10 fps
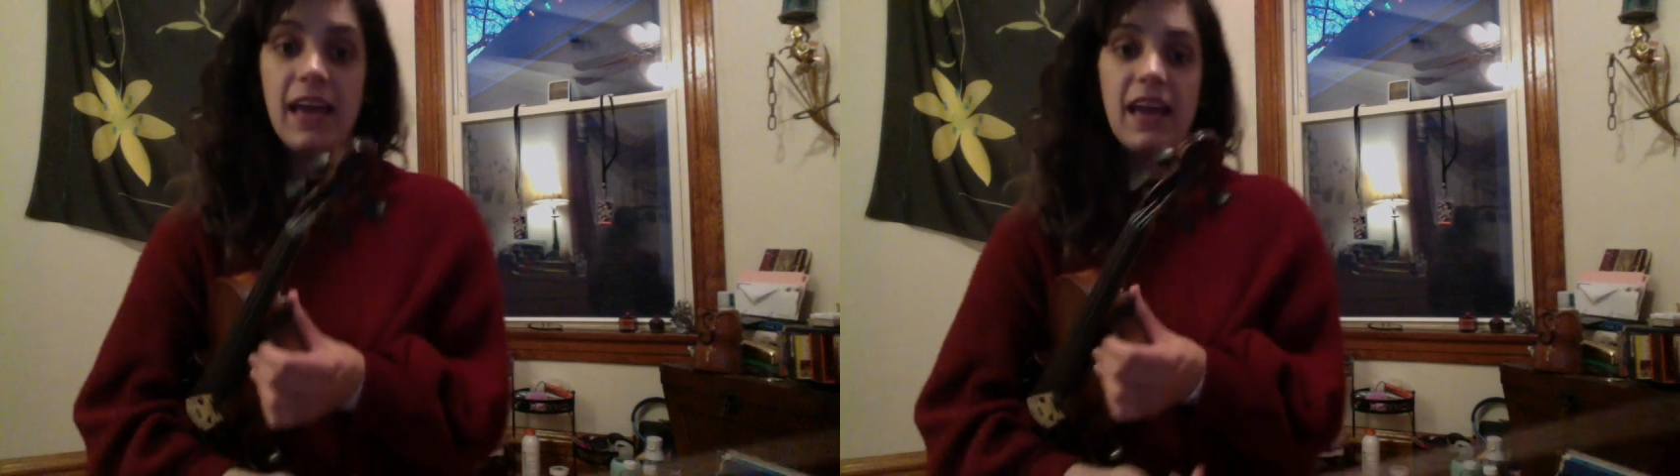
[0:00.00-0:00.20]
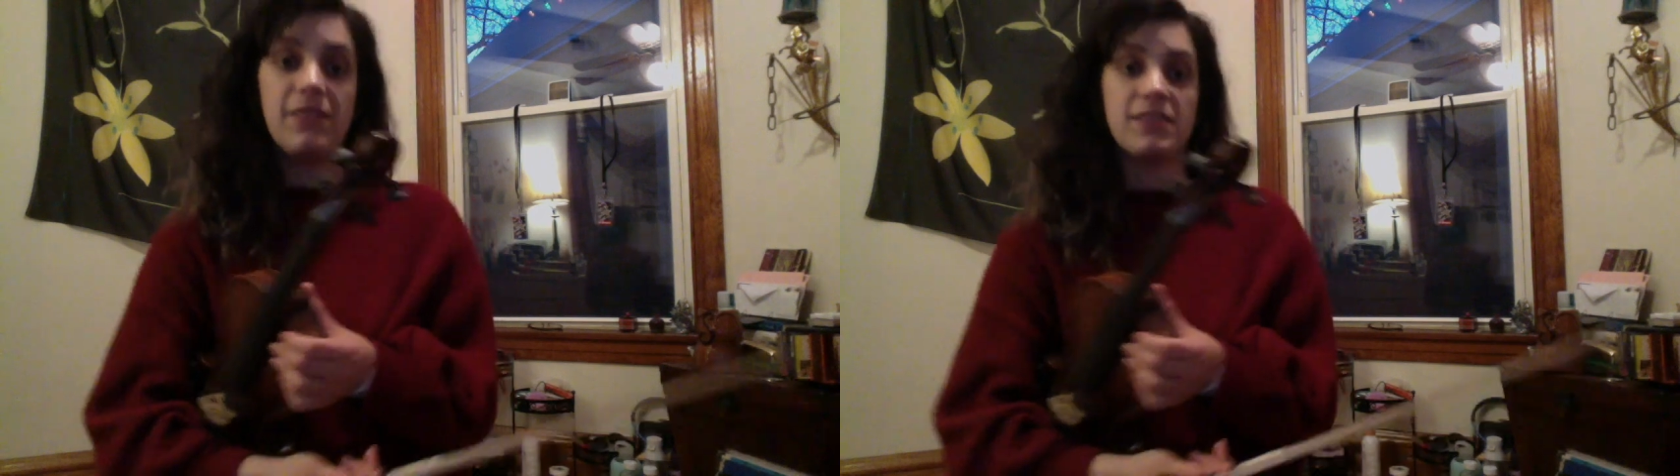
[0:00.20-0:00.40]

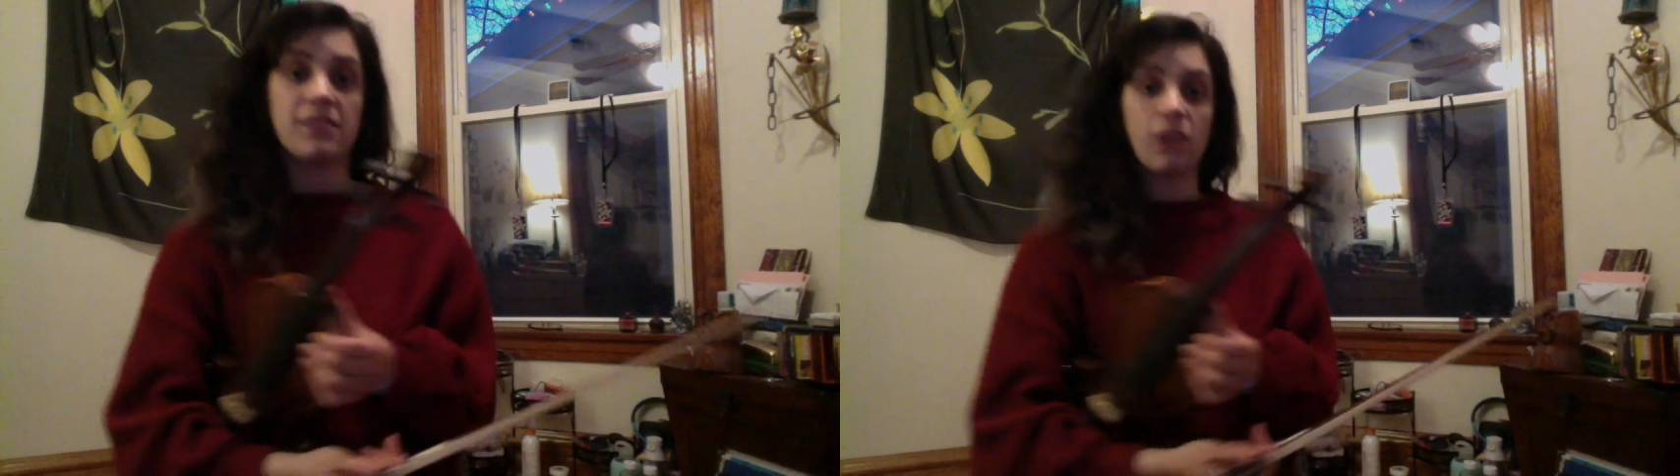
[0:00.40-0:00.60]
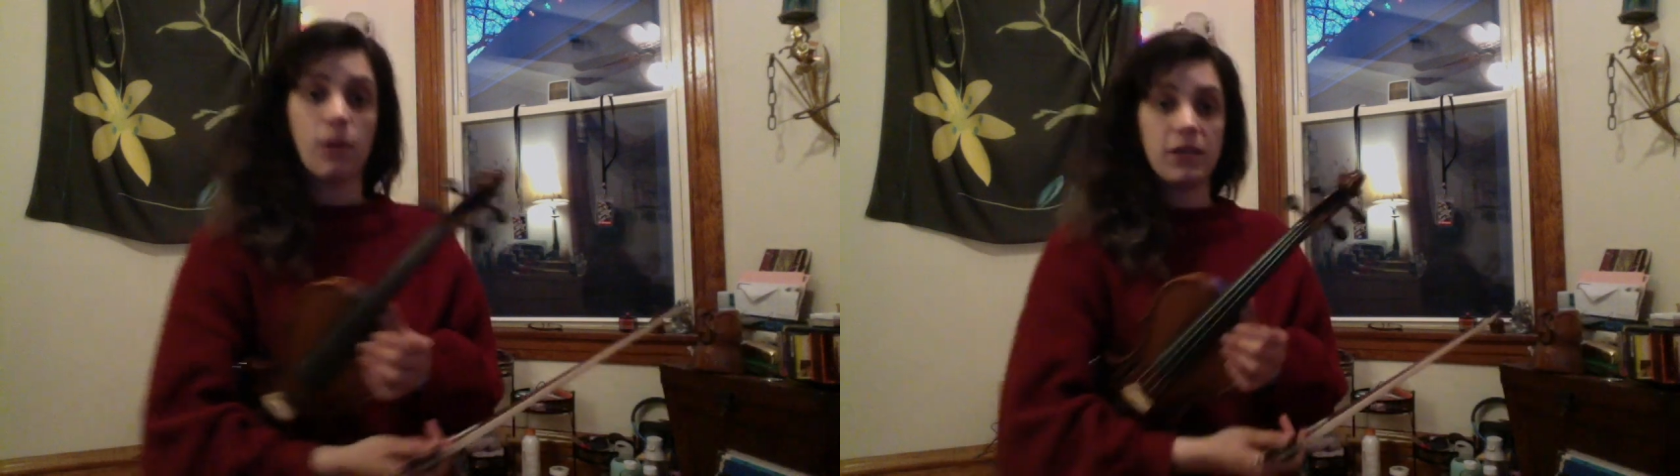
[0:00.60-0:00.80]
If it's a
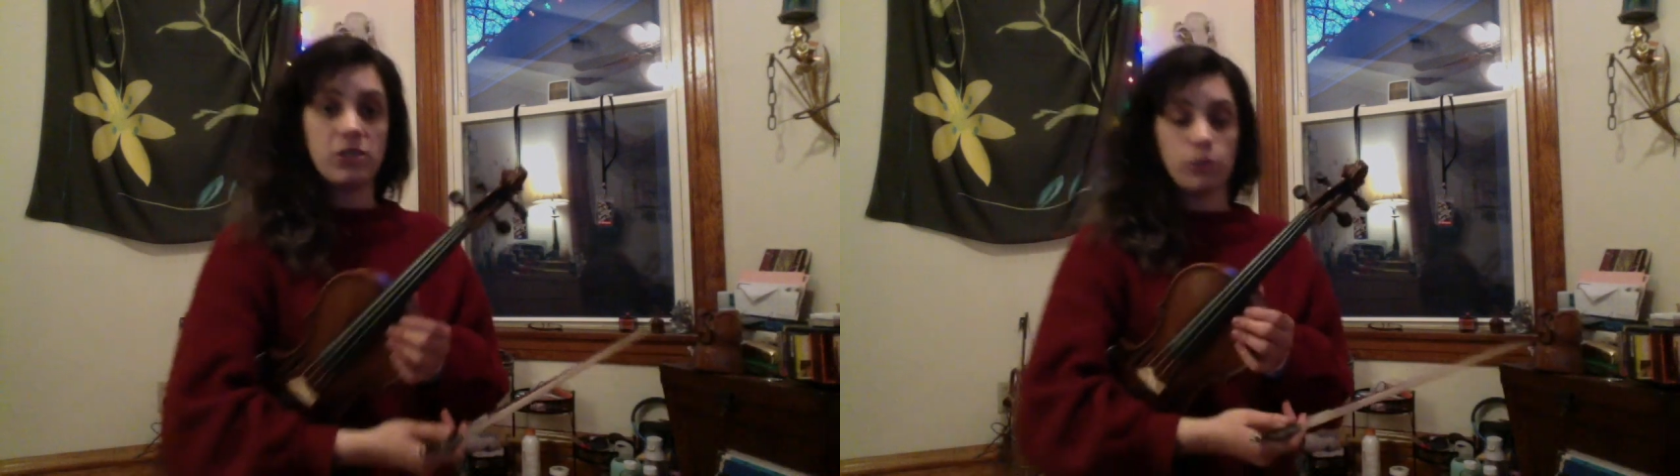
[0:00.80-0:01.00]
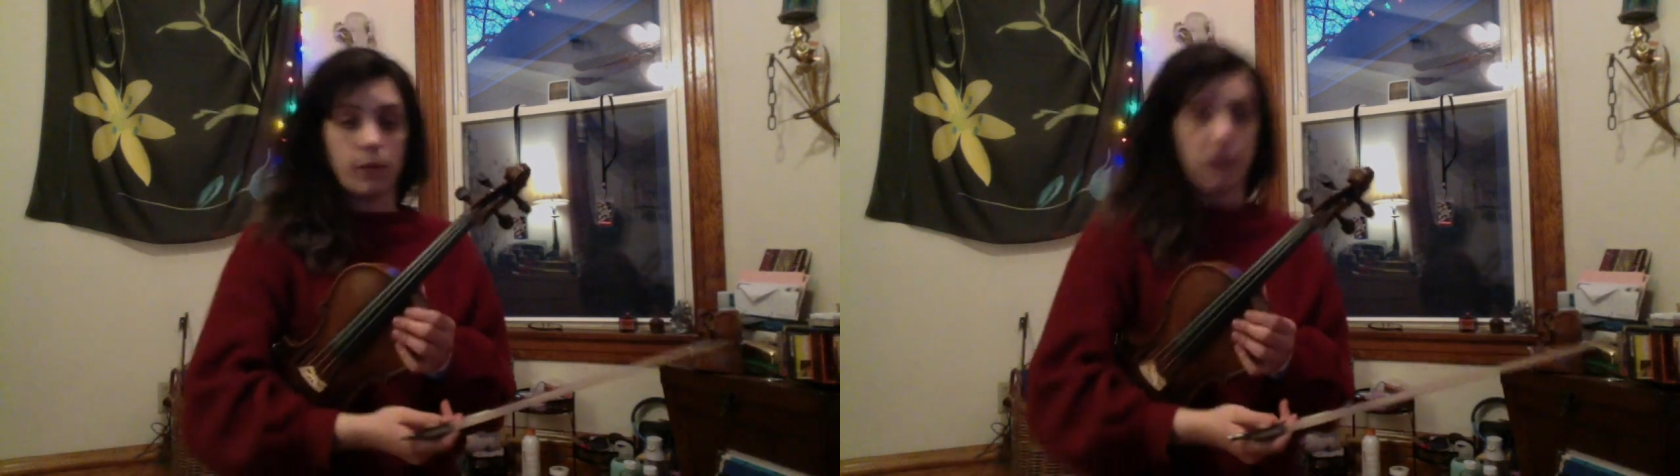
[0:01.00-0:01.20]
little bit
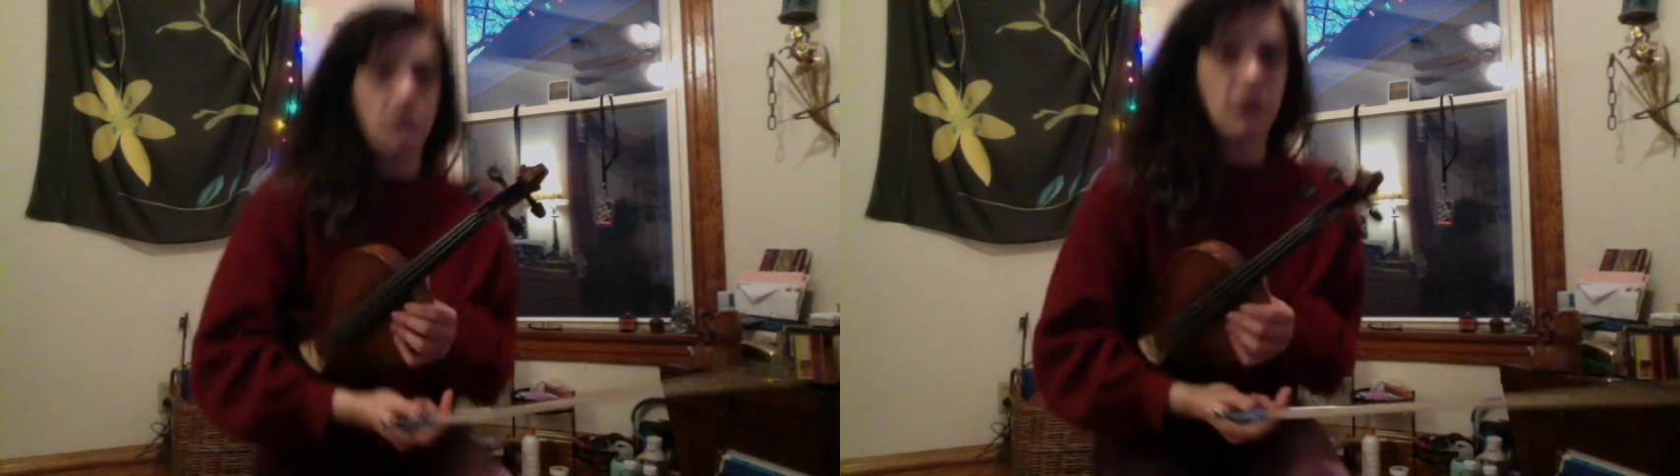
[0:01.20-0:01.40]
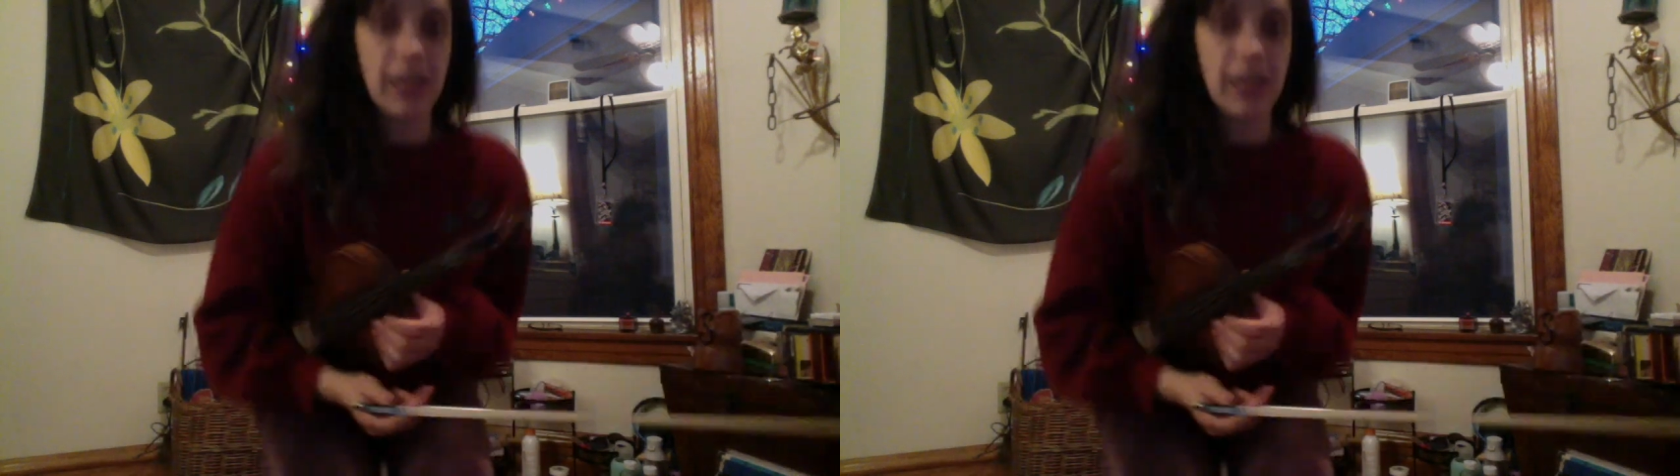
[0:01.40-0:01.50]
too much for you to